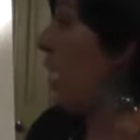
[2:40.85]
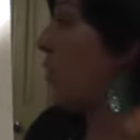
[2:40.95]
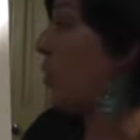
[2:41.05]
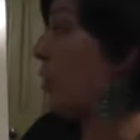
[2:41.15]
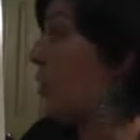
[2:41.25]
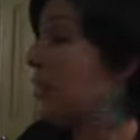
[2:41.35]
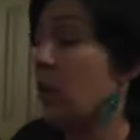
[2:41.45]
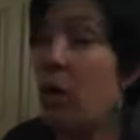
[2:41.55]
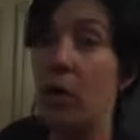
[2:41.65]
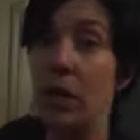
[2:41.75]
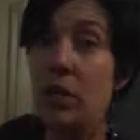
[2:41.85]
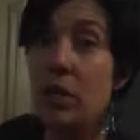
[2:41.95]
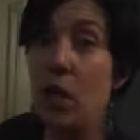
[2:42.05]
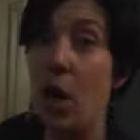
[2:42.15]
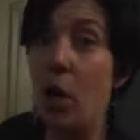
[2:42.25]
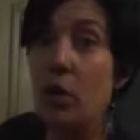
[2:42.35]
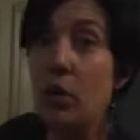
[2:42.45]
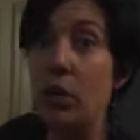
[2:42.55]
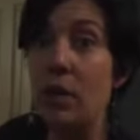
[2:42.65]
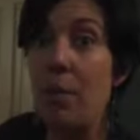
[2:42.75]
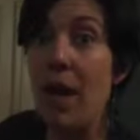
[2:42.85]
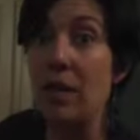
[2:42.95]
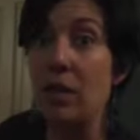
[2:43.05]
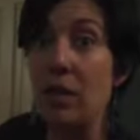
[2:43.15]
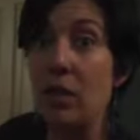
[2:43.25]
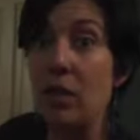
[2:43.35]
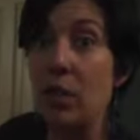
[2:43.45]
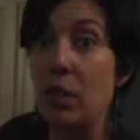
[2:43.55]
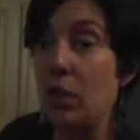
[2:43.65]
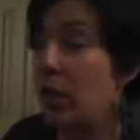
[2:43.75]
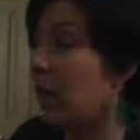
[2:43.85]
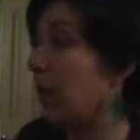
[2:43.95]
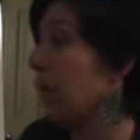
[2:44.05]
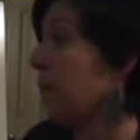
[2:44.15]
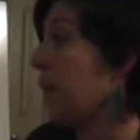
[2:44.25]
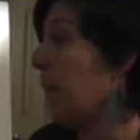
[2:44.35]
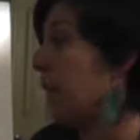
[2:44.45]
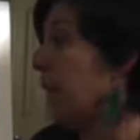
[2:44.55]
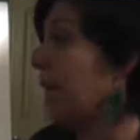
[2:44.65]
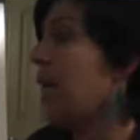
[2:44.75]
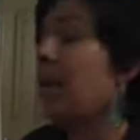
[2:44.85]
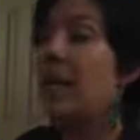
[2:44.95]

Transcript: and torcido ends in a O, so it's the masculine singular ending. Aquí.